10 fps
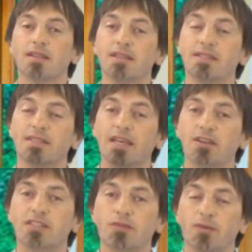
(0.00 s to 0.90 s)
the
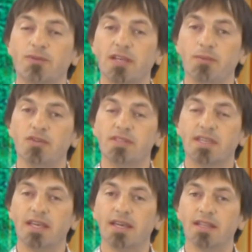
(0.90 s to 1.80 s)
scales that we play
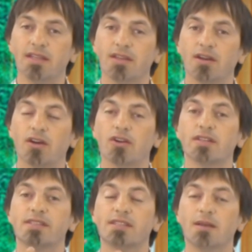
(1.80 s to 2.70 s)
music in are
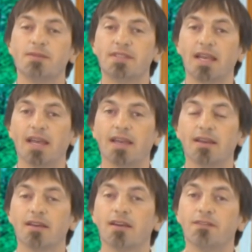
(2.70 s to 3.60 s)
a subset
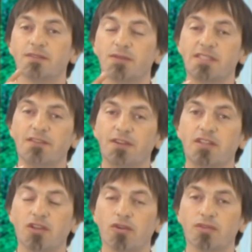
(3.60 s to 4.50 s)
of
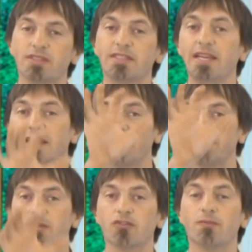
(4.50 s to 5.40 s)
specific notes taken
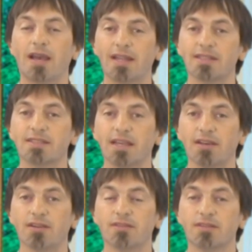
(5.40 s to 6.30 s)
from the chromatic
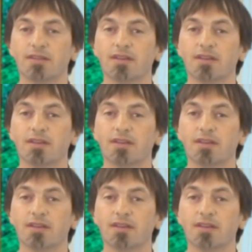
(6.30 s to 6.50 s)
scale.